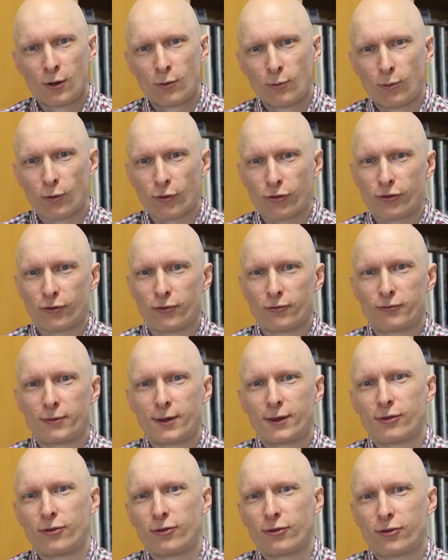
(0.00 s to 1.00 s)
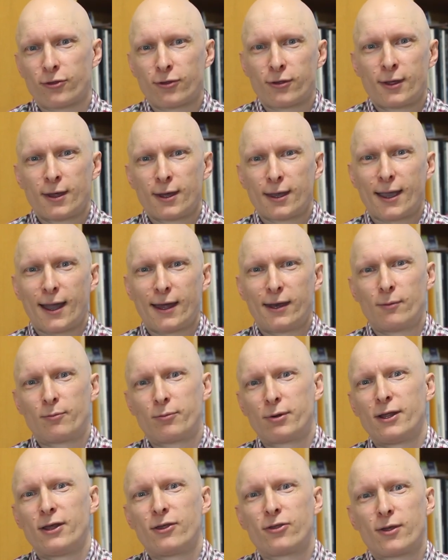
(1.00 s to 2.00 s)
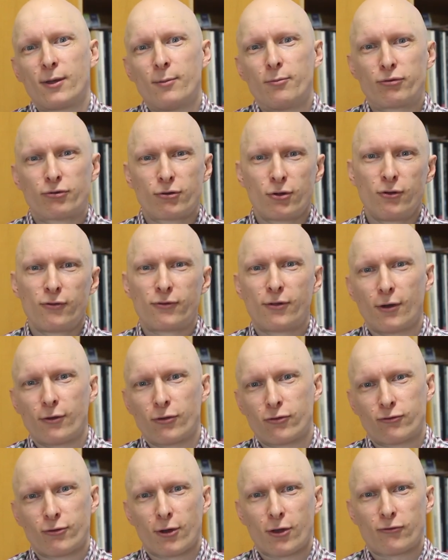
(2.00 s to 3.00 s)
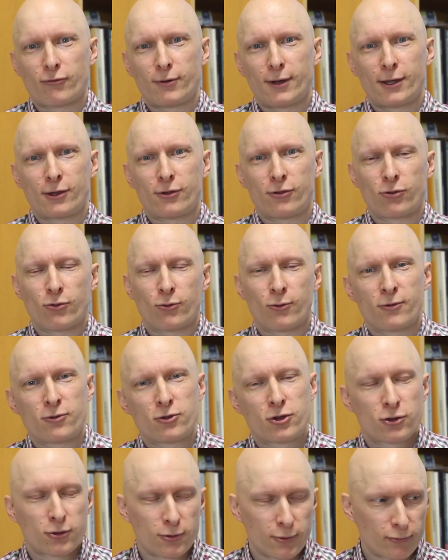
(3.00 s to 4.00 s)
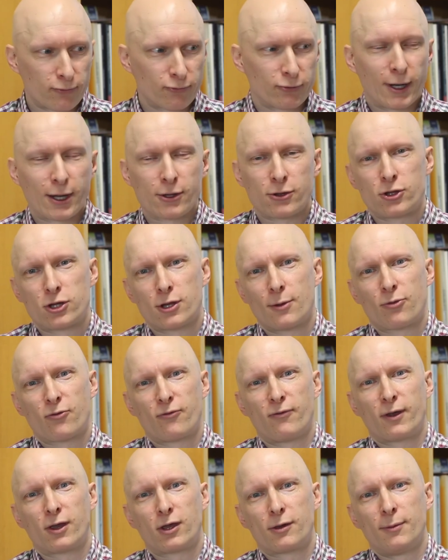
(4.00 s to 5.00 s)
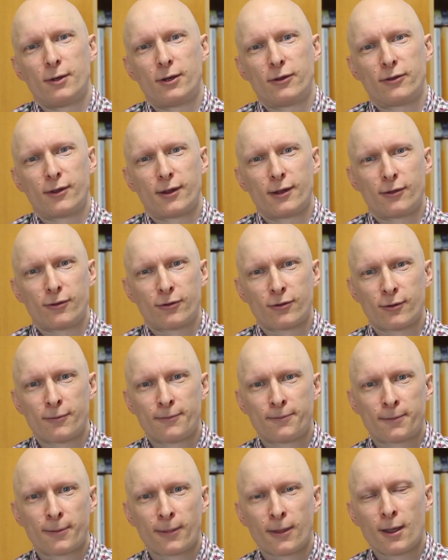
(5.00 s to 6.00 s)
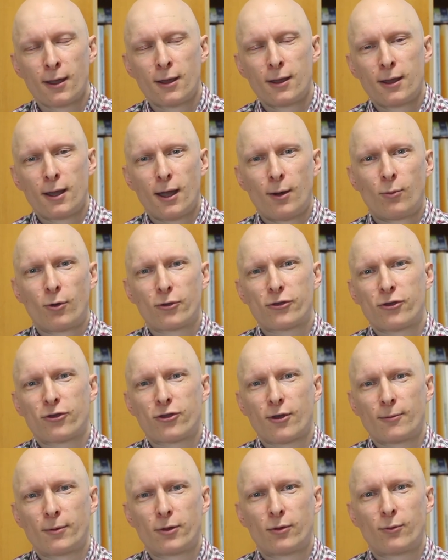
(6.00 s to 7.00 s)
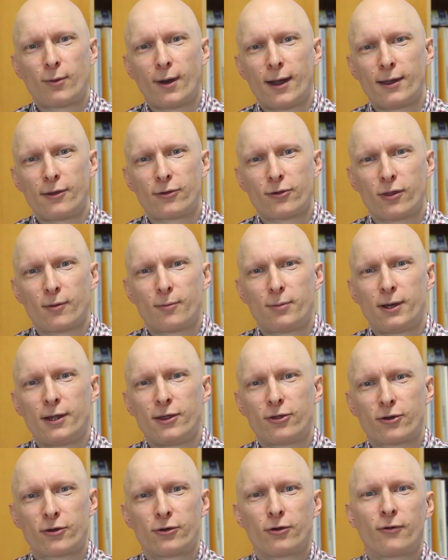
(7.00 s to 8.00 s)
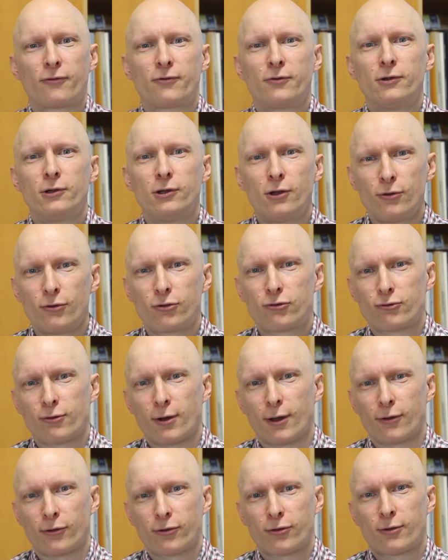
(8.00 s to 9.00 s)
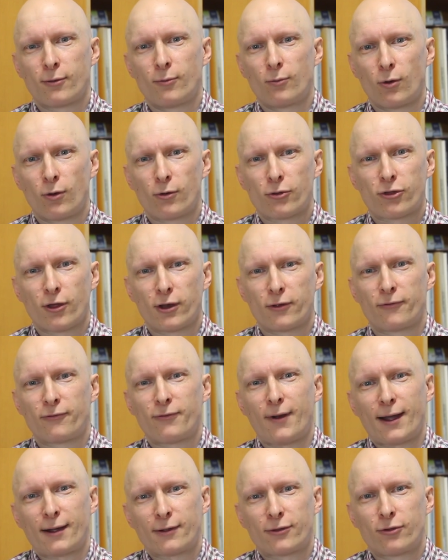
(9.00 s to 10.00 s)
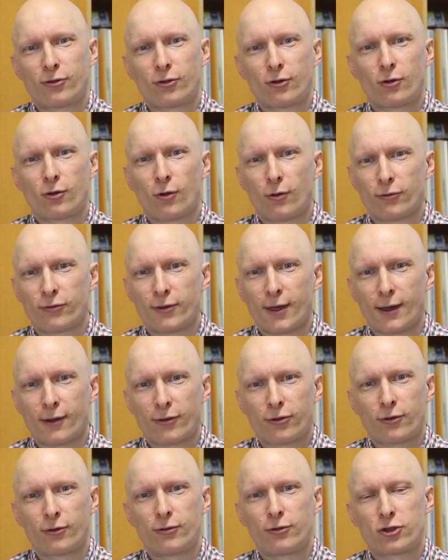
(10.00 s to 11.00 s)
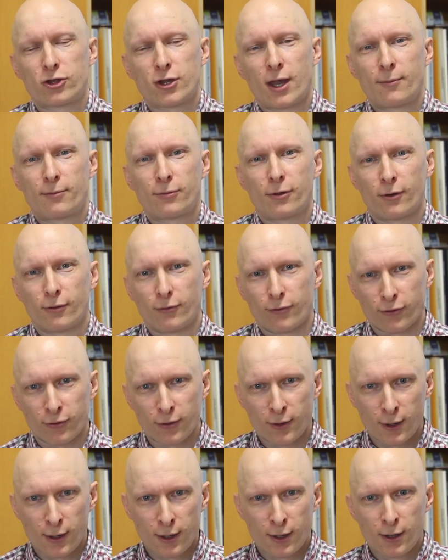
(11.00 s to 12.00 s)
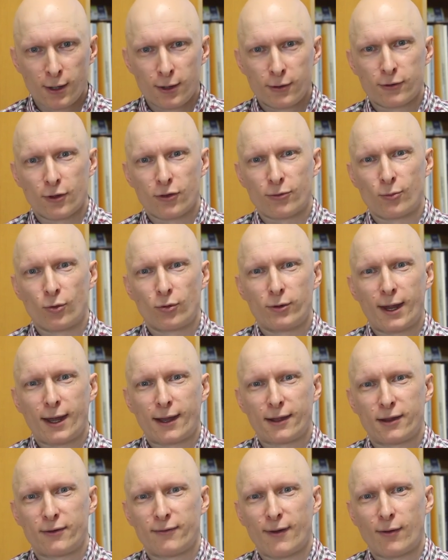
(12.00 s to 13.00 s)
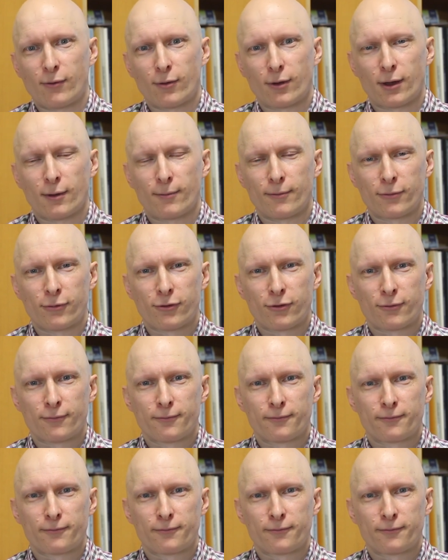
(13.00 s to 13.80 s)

What sort of reasons can the police improve those trust relationships within communities? And what are some of the ways that the police can often lose trust, and what sort of factors and contexts can shape those more negative outcomes?